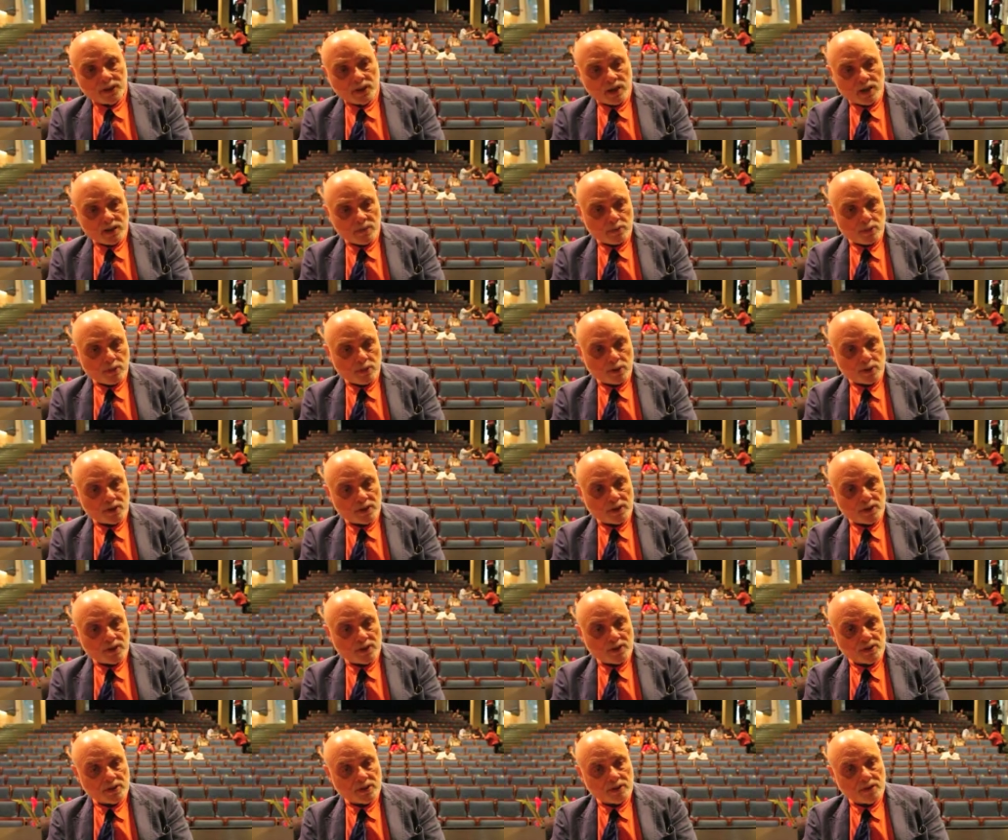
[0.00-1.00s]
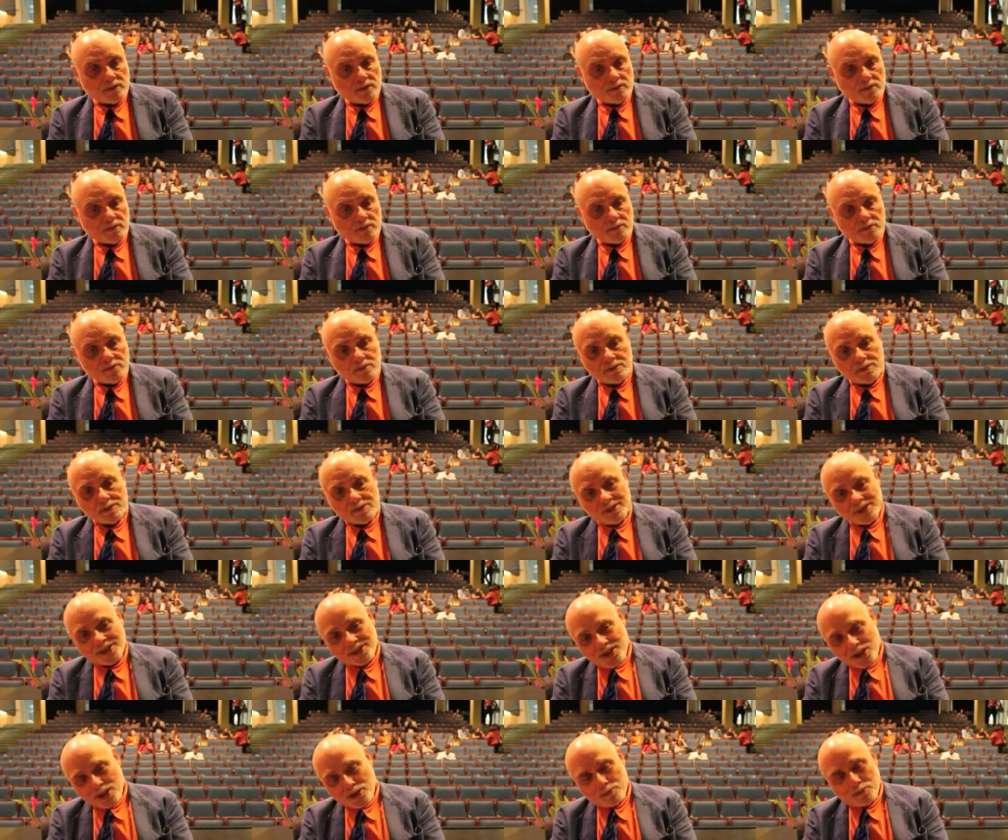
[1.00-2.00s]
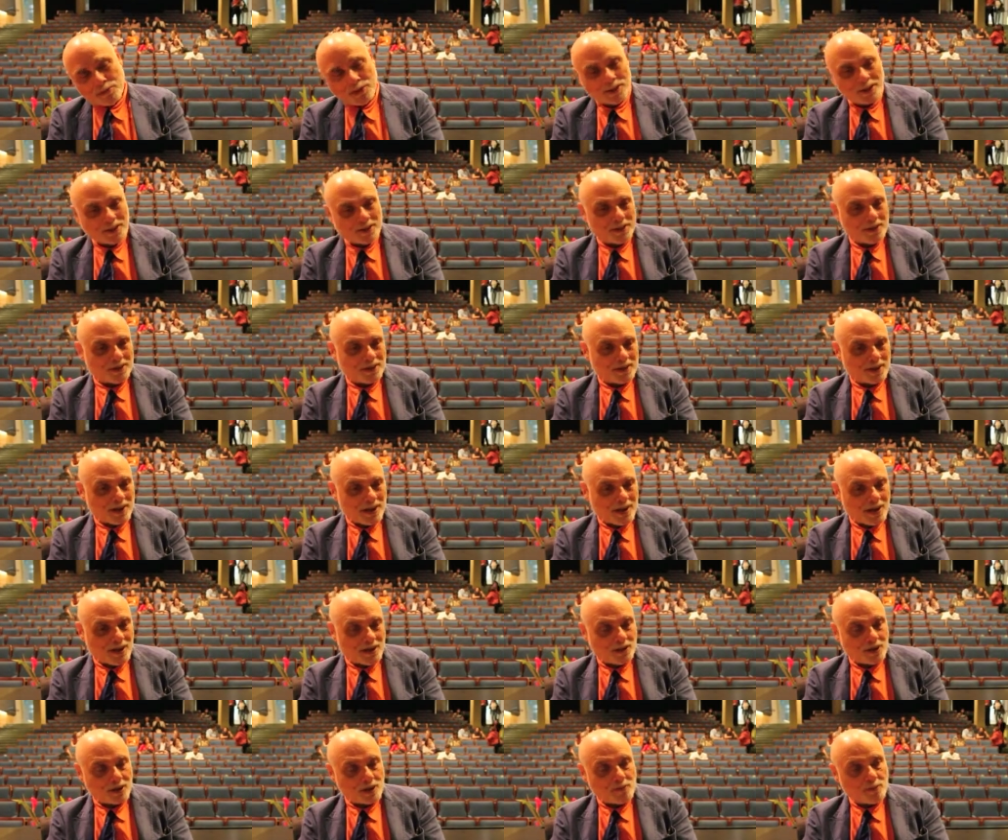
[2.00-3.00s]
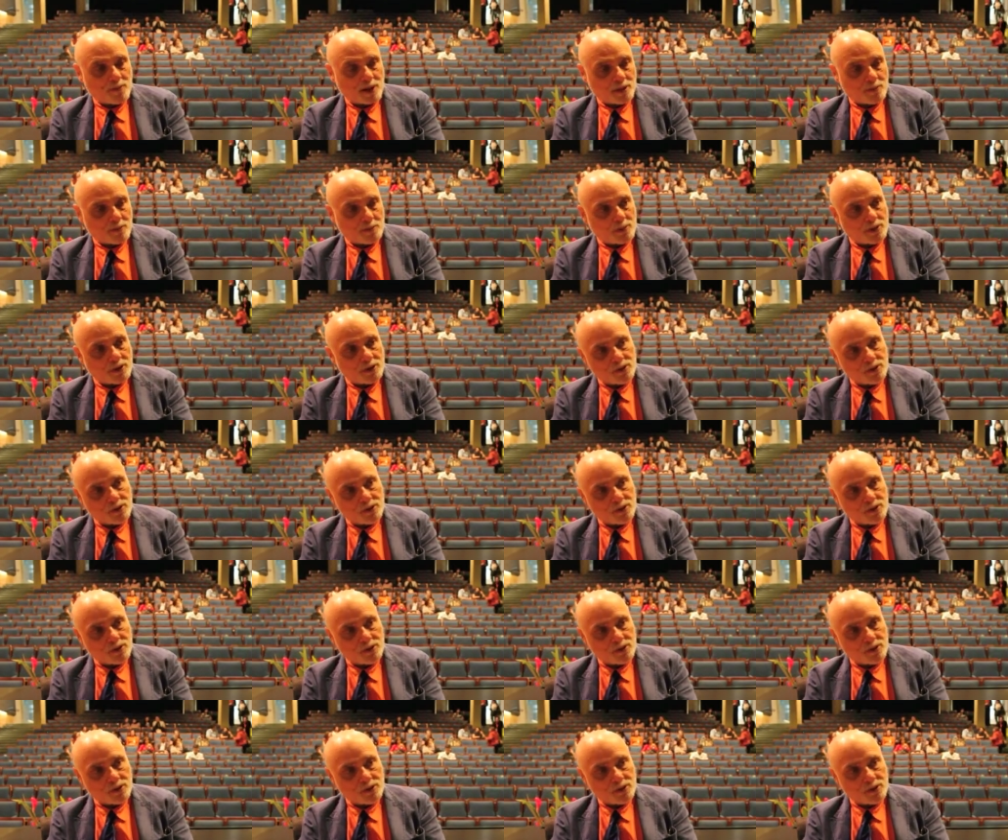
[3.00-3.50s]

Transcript: shock proteins and stumbling into how they might be